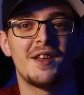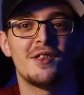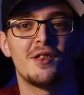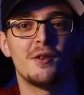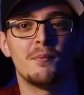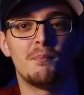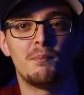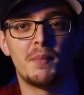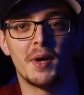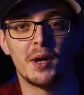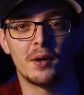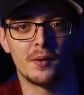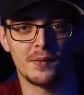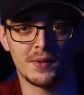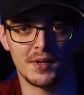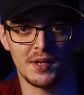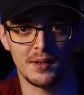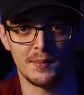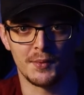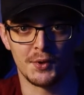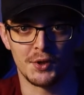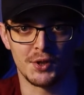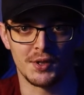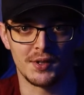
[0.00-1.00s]
the better the
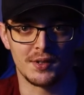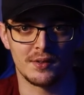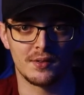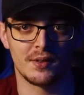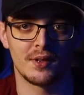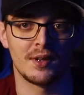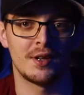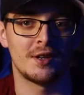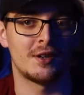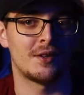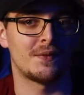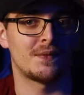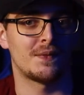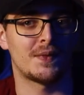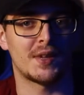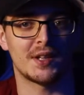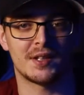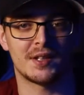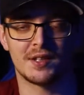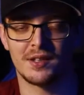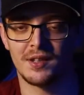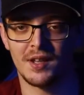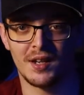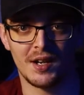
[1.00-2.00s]
image is.
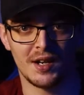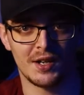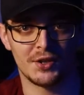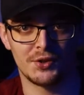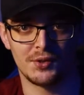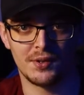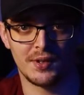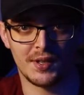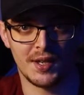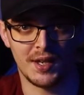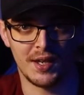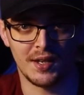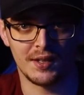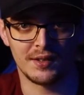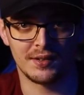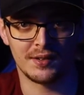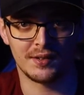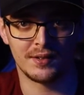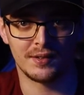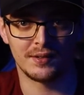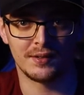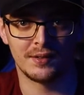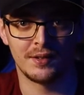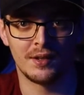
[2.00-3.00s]
That's not actually the
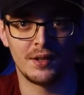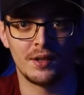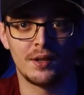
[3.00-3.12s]
case.